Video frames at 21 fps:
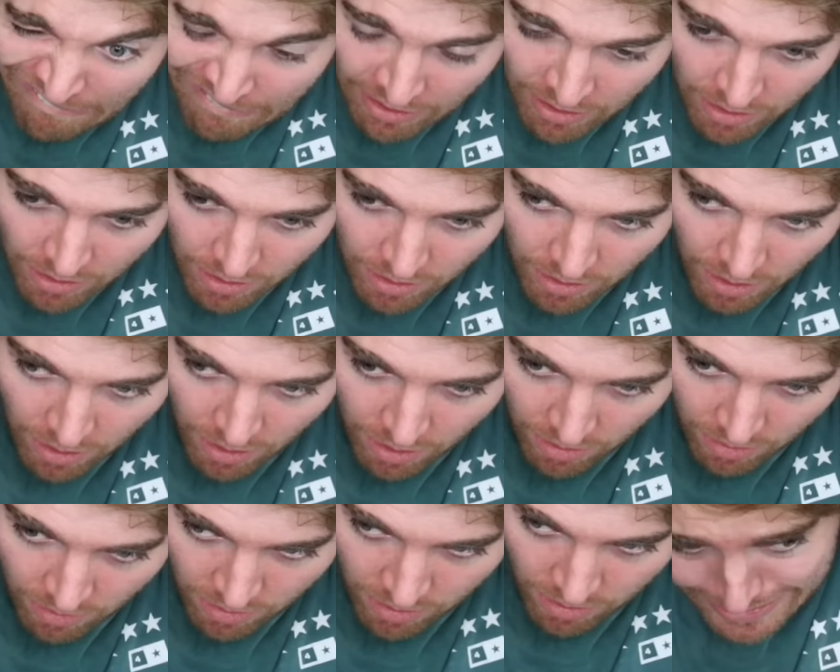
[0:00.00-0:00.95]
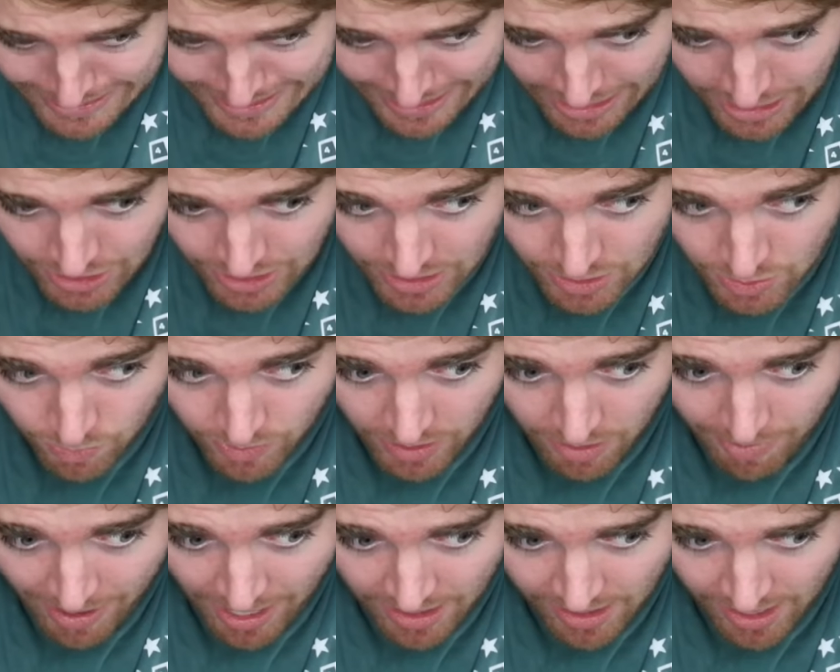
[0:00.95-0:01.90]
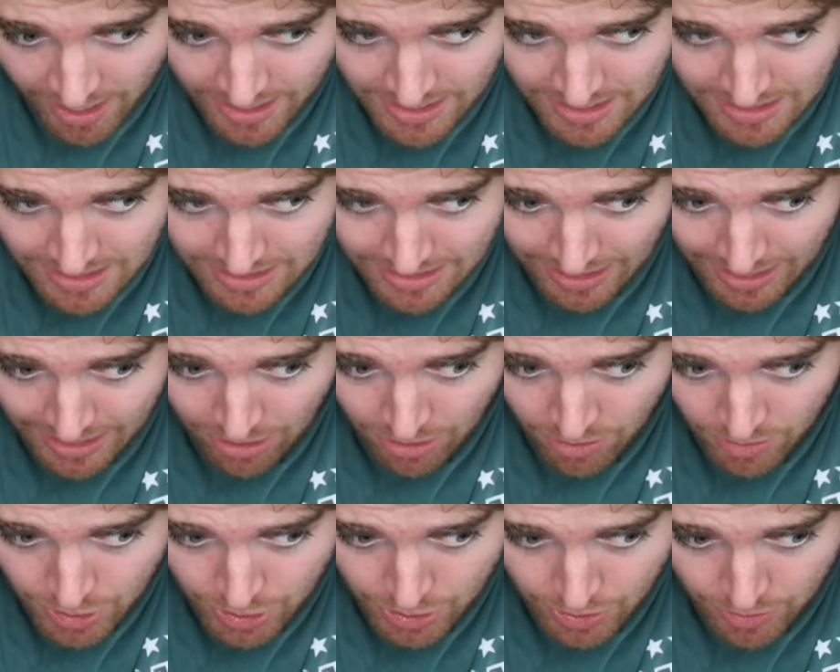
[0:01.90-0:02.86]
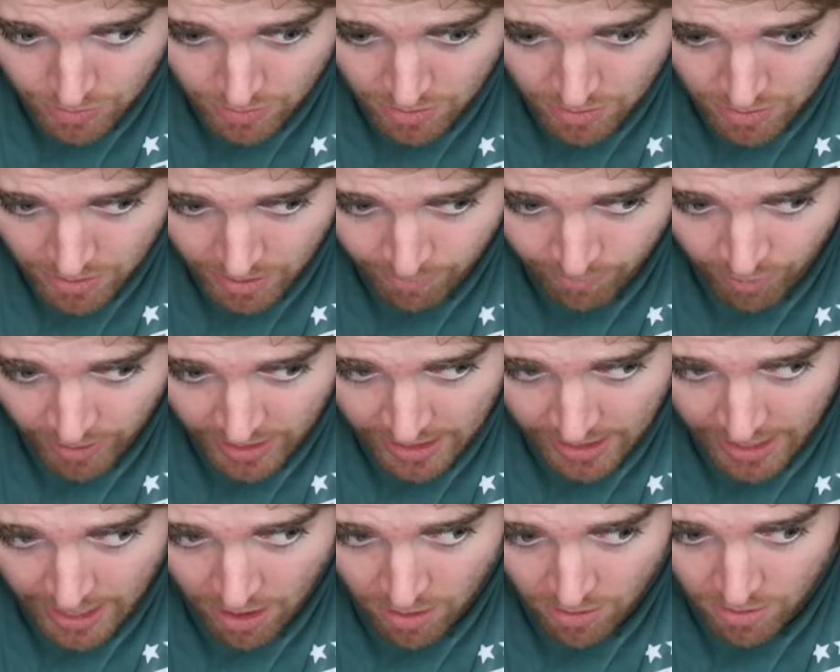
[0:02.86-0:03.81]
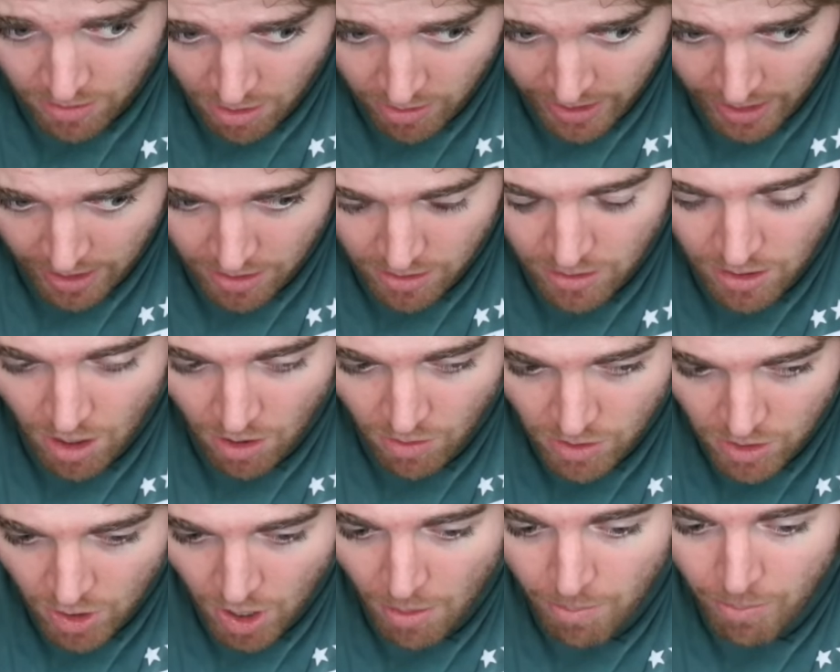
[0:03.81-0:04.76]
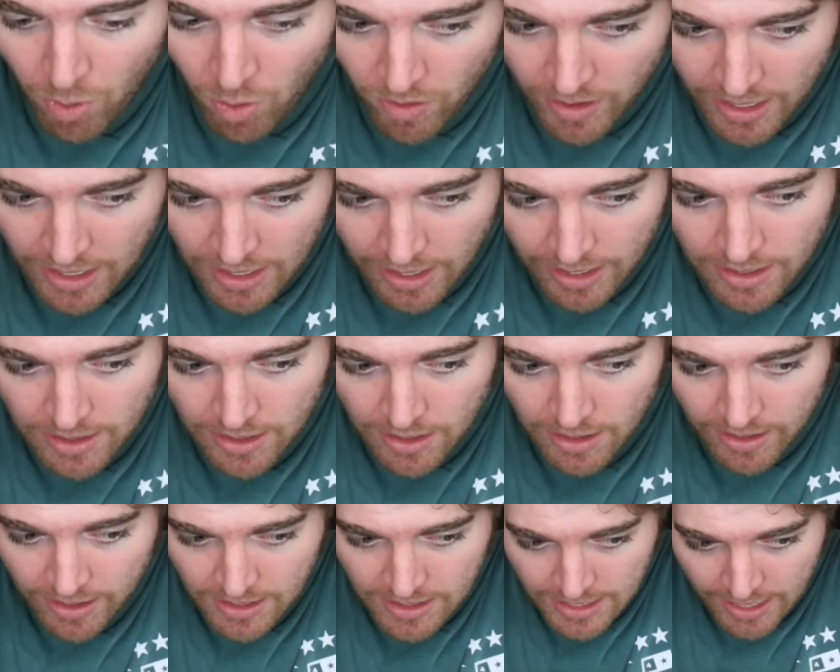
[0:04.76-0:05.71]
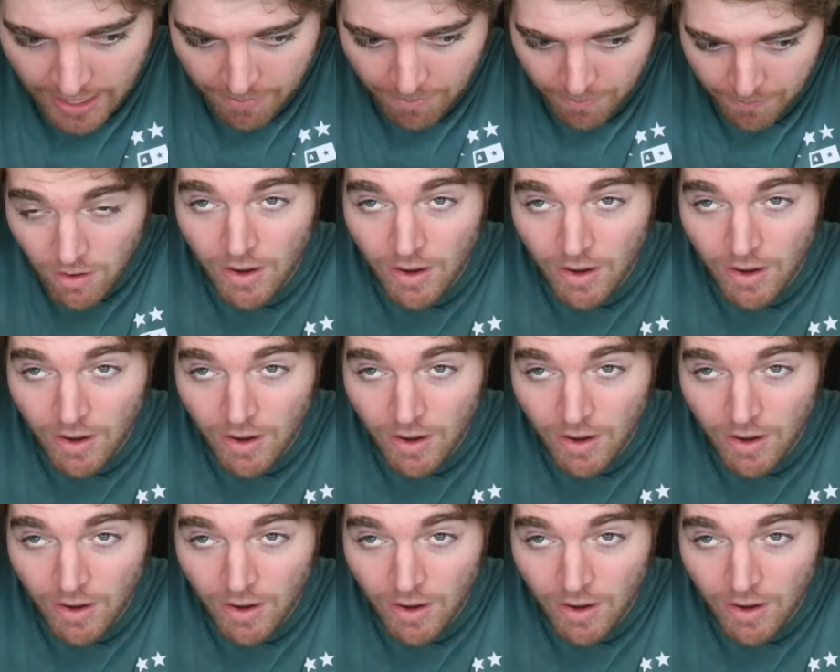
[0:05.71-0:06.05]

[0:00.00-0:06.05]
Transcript: Uh-oh, this actually is really bad, guys. I don't know what to do, I'm freaking out. Okay, no, you know, I'm pulling it like a little at a time.